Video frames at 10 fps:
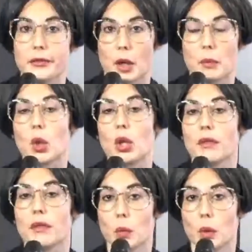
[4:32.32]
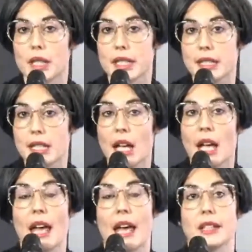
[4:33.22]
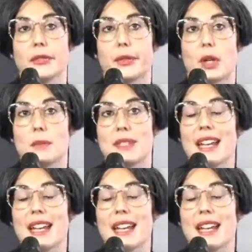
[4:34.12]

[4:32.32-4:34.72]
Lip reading: from all over the world and from